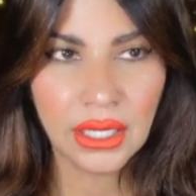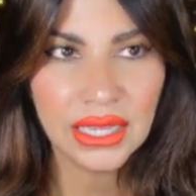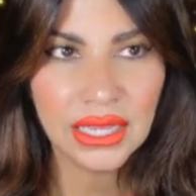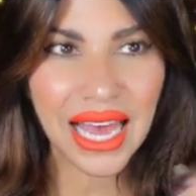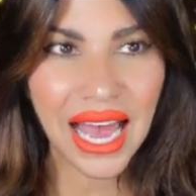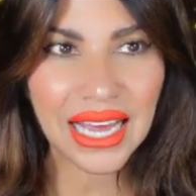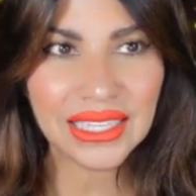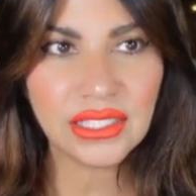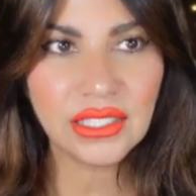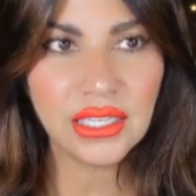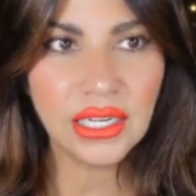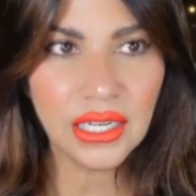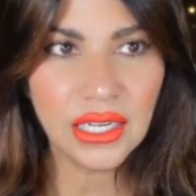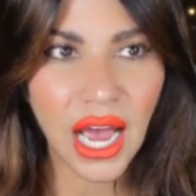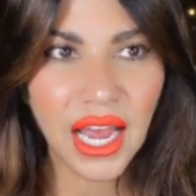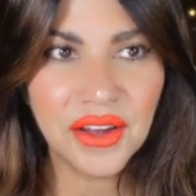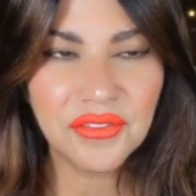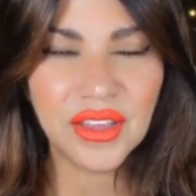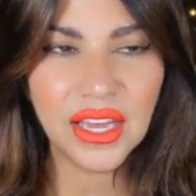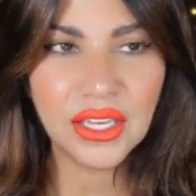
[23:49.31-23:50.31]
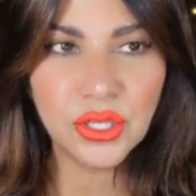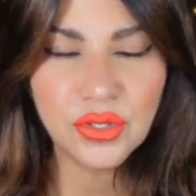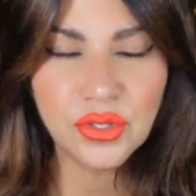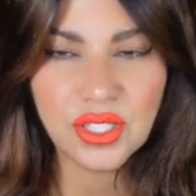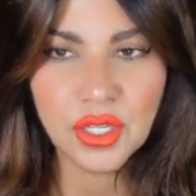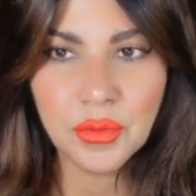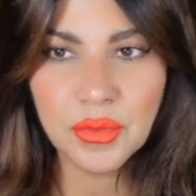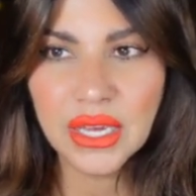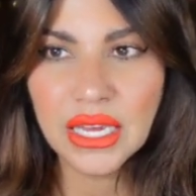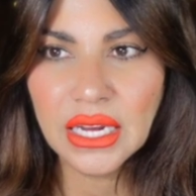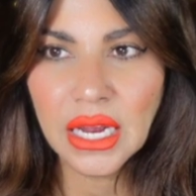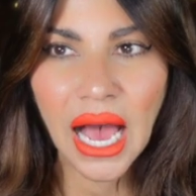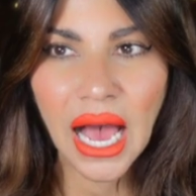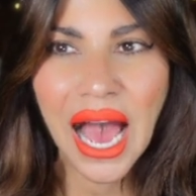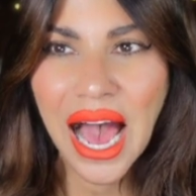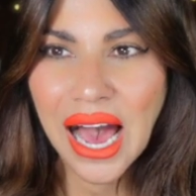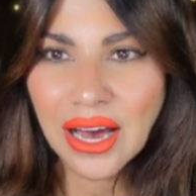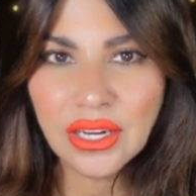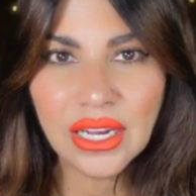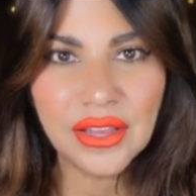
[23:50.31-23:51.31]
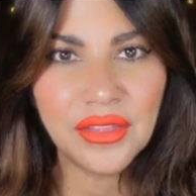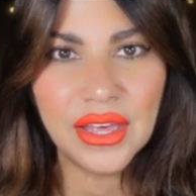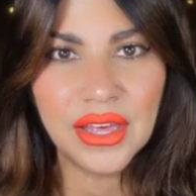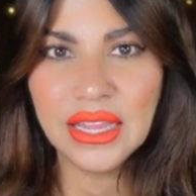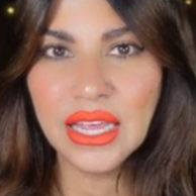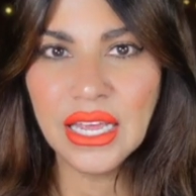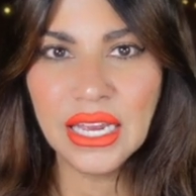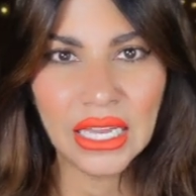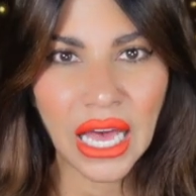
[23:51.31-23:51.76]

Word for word: That's the knife that used to be... How did